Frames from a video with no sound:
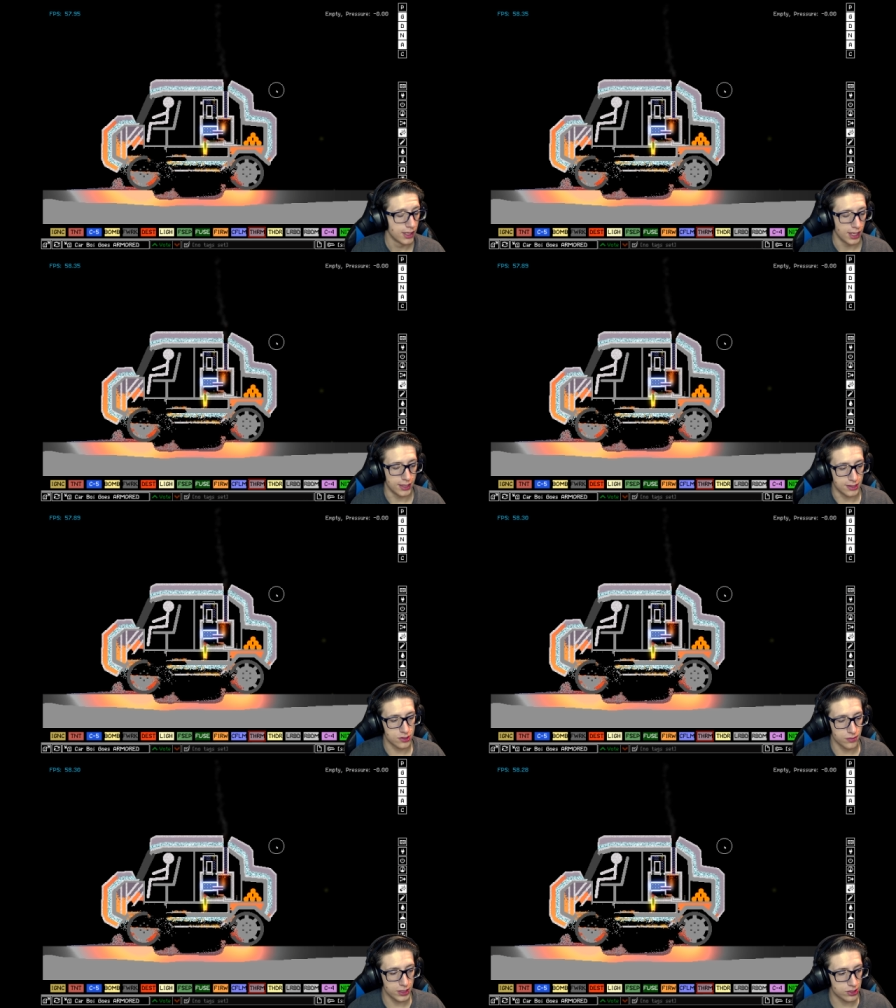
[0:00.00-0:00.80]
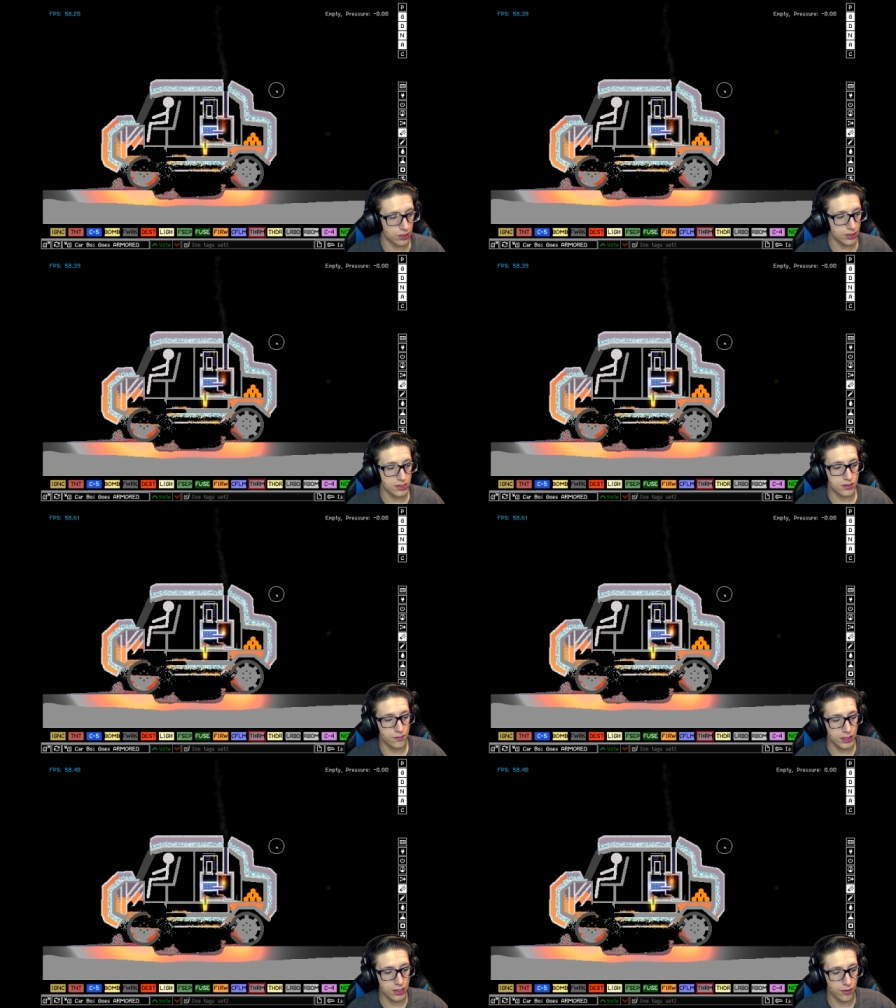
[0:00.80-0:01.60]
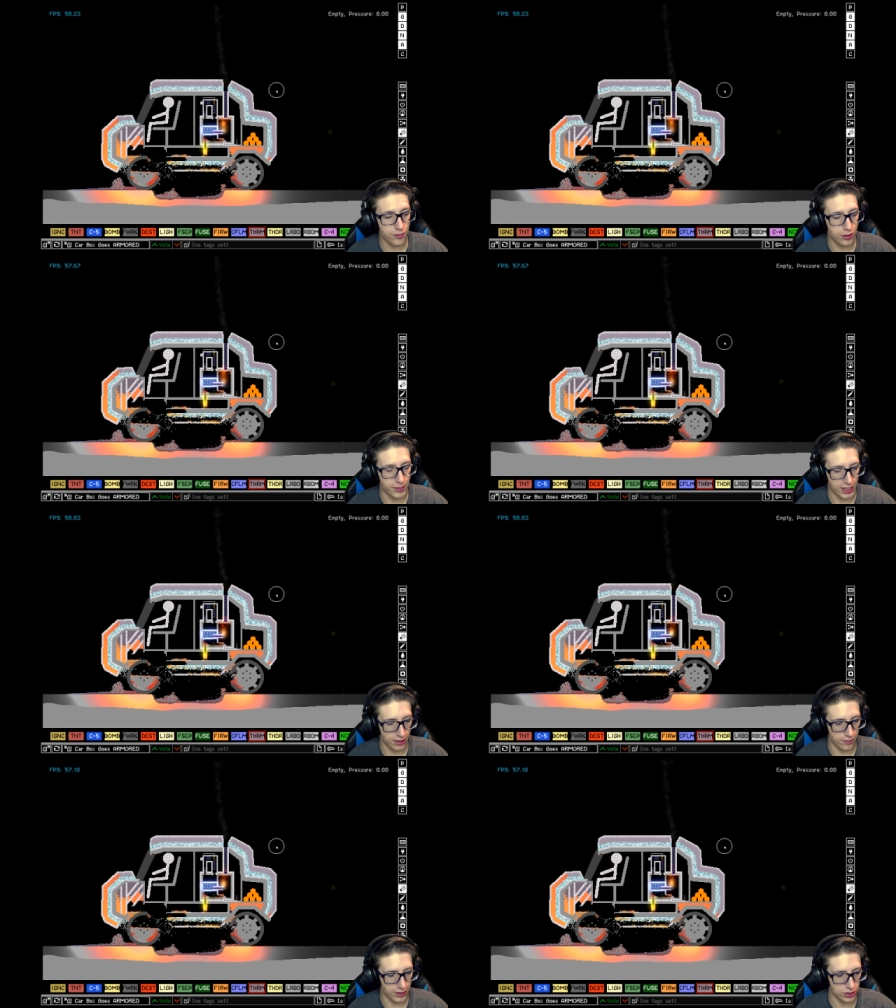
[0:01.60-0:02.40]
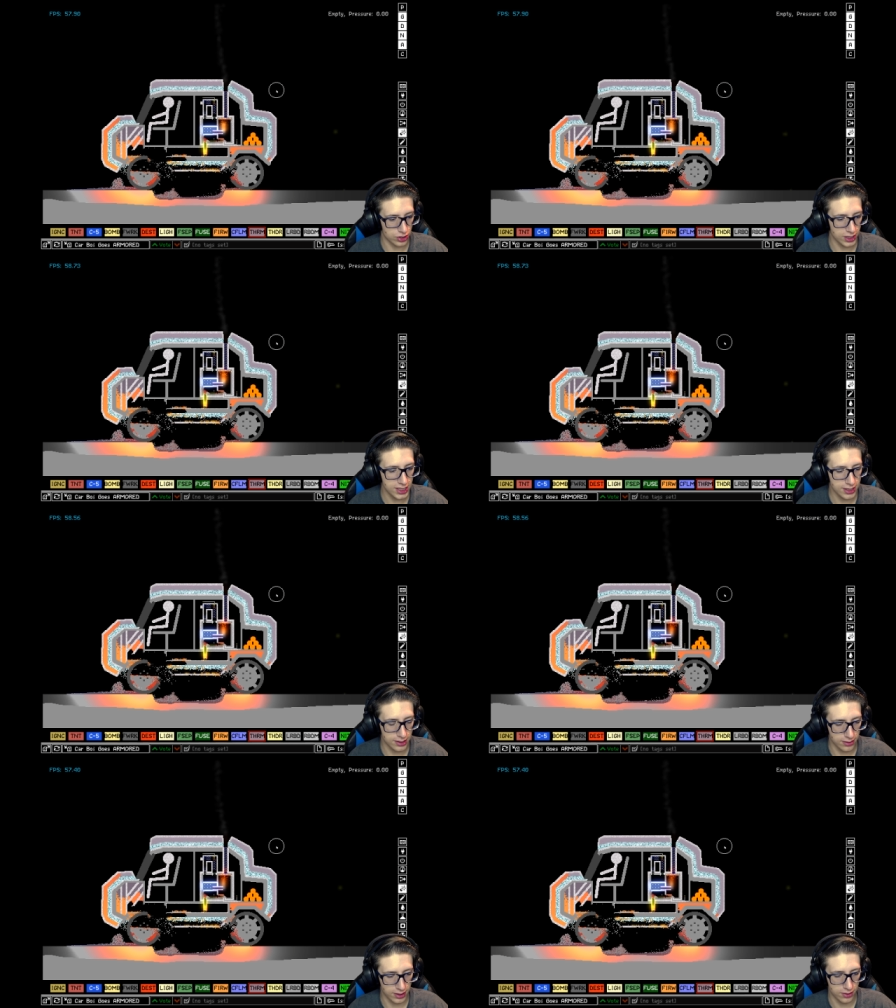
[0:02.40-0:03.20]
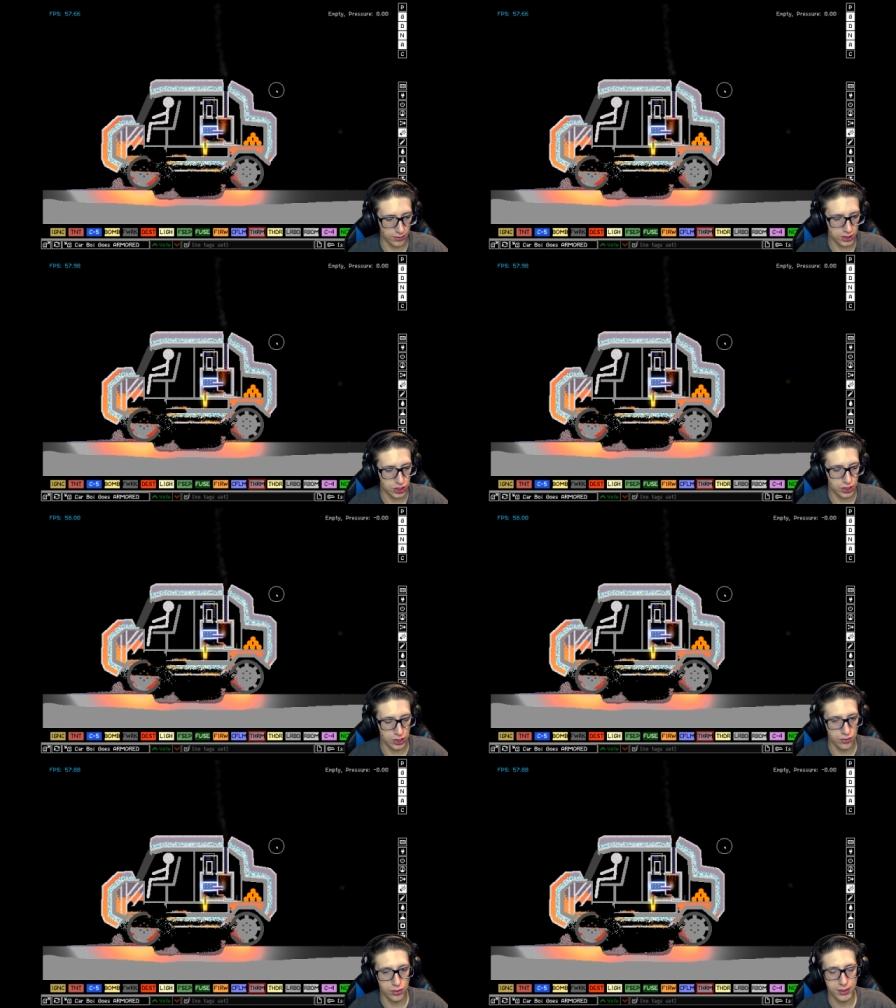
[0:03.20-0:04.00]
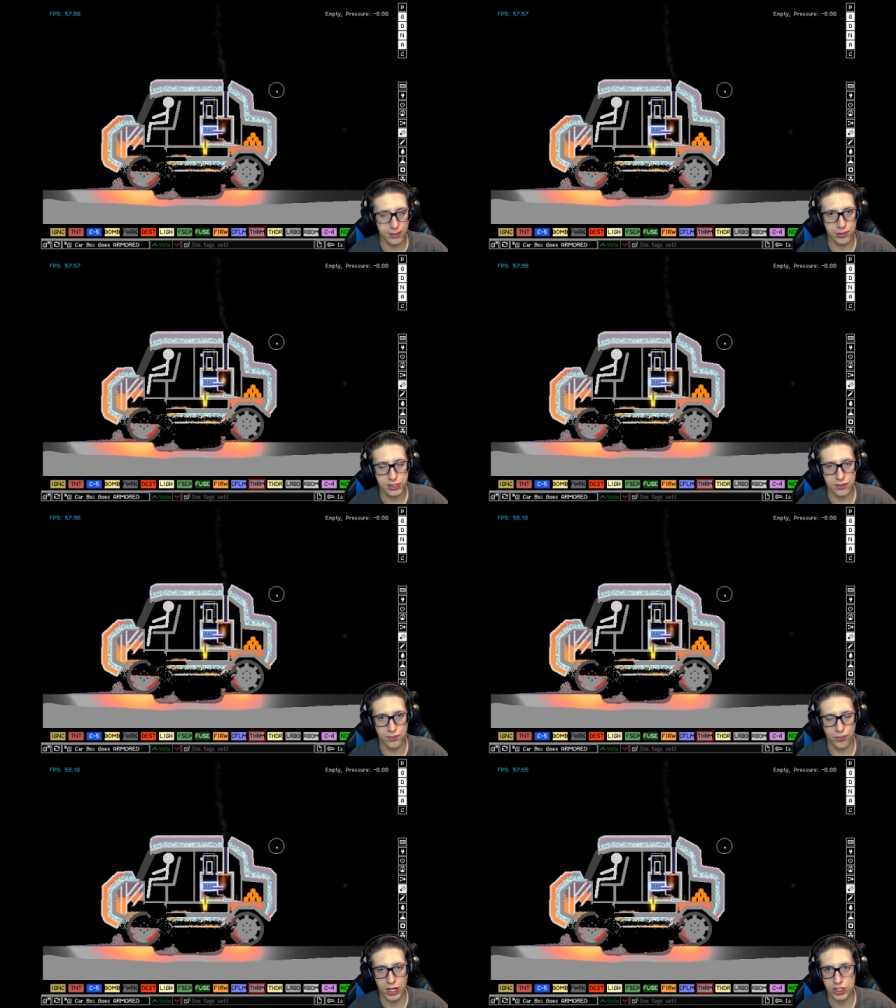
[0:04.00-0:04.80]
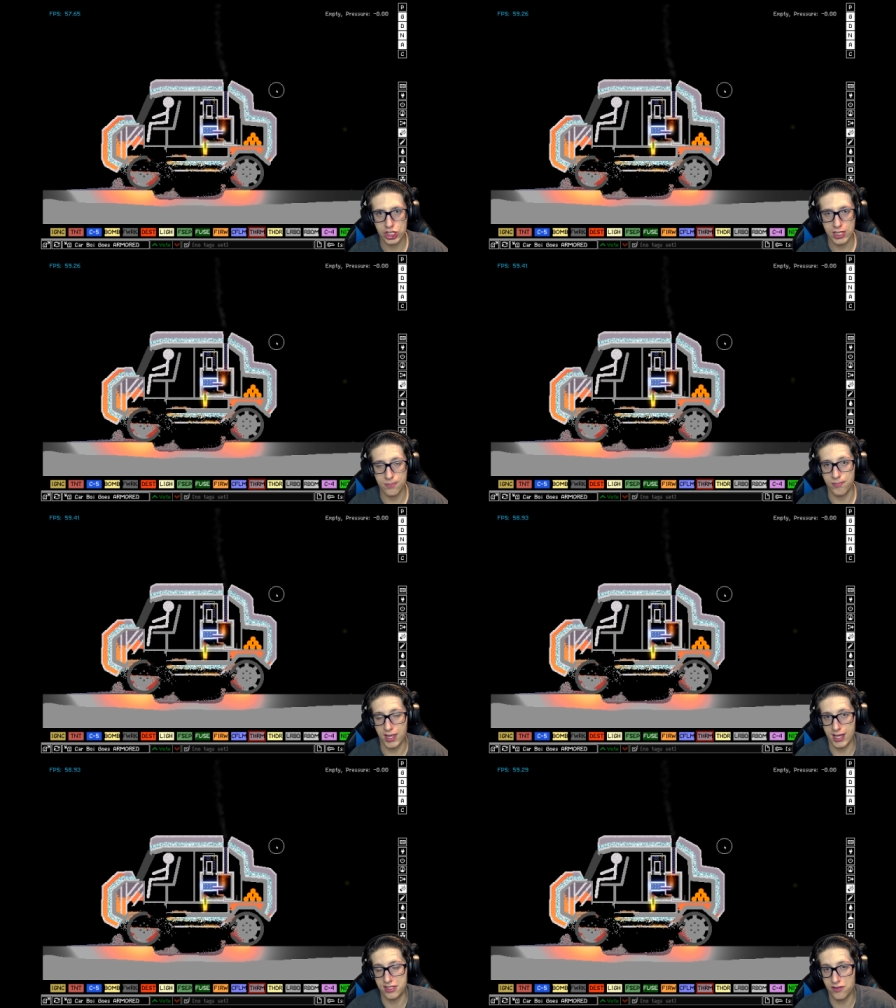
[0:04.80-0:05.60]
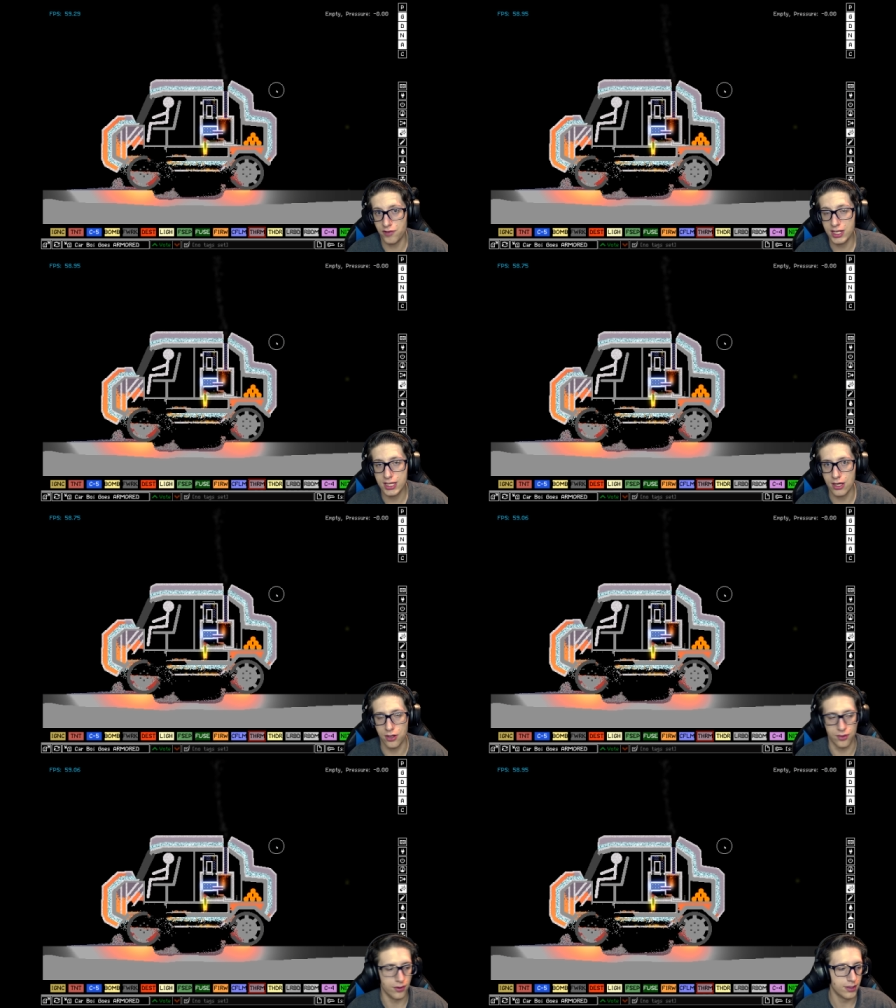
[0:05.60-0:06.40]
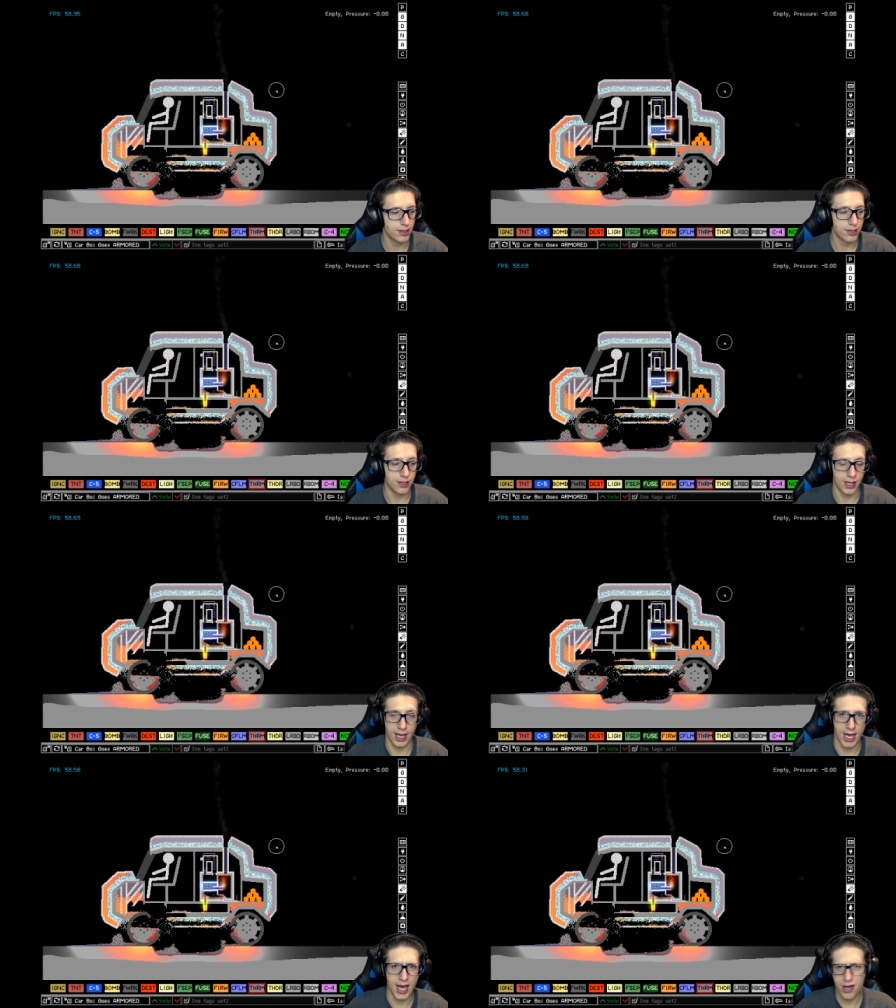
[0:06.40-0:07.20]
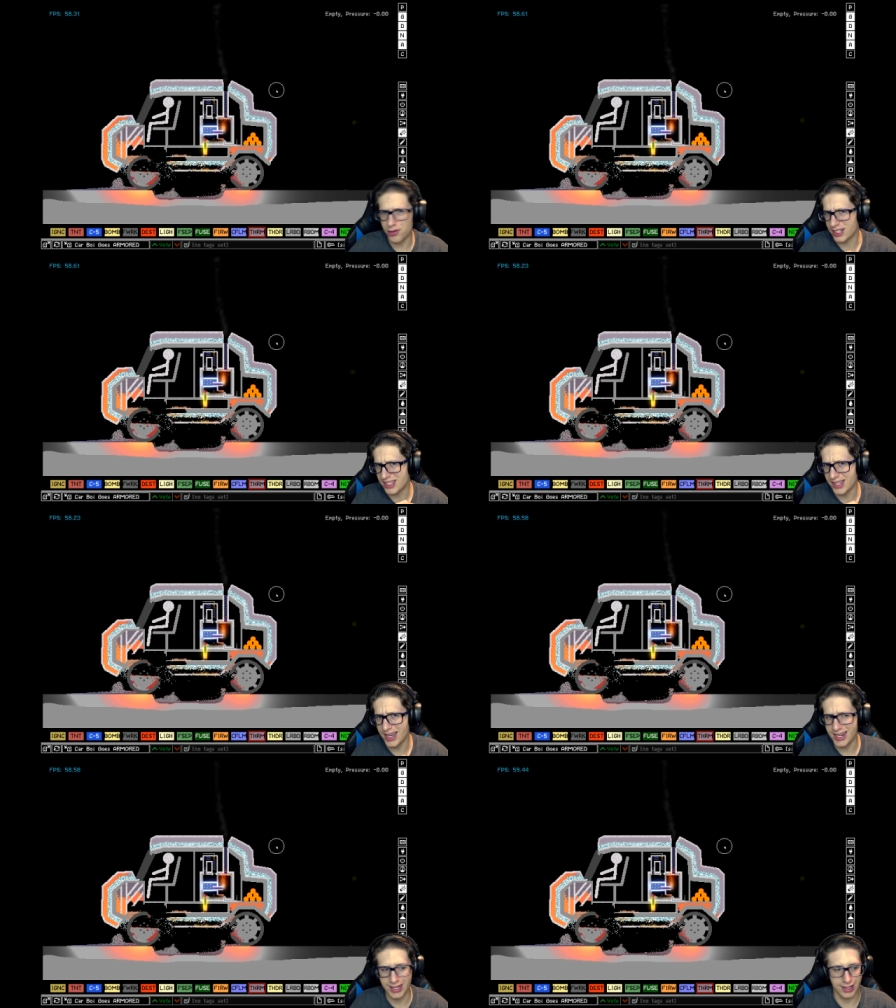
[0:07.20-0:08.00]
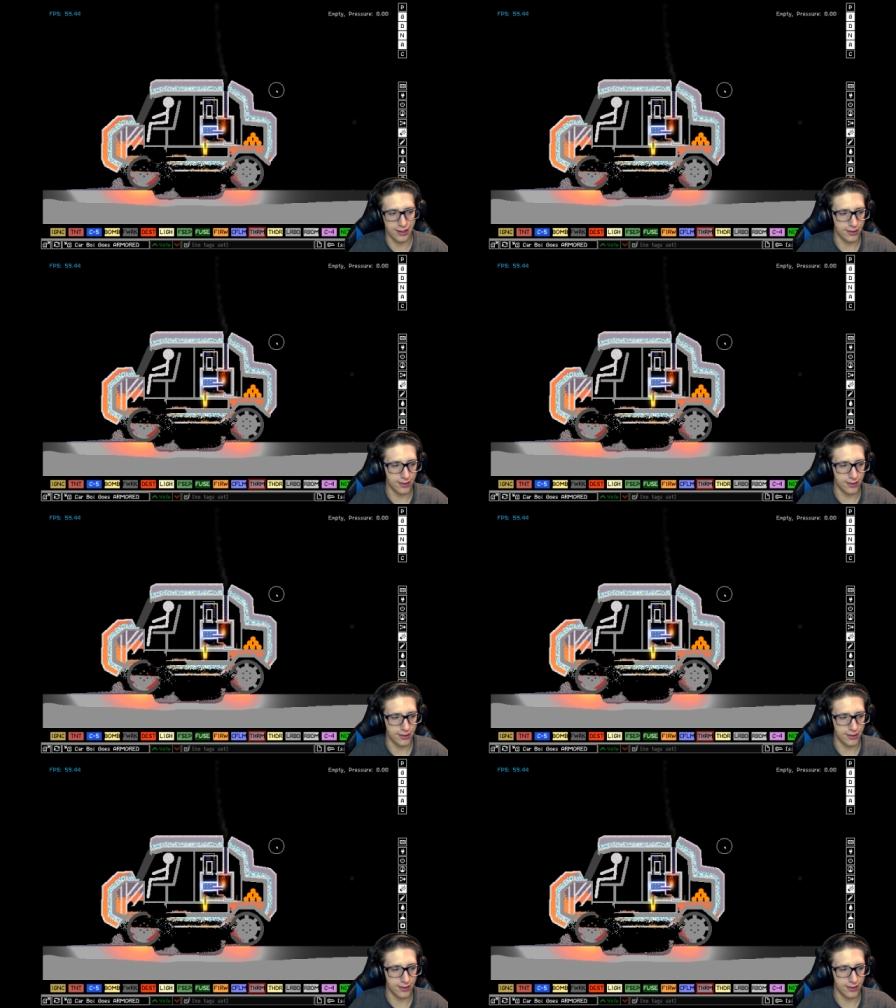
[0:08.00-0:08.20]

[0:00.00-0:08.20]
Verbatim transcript: and this will be turned into video format eventually, in which you will be able to watch it as a video. How exciting!